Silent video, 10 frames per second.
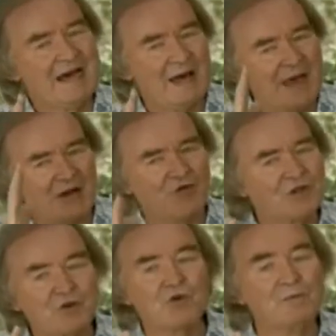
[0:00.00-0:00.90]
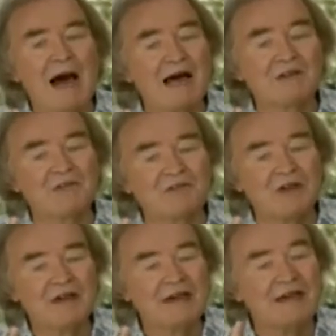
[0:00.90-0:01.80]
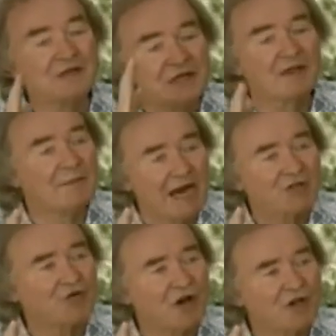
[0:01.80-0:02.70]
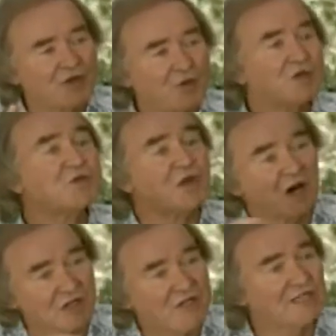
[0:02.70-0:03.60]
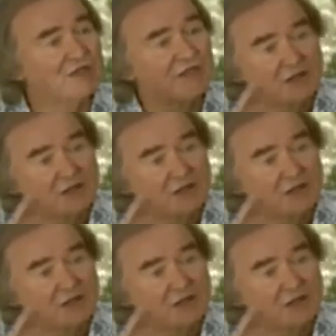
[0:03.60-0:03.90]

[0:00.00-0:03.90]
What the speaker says: And that critical mass is in the mass range in which stars actually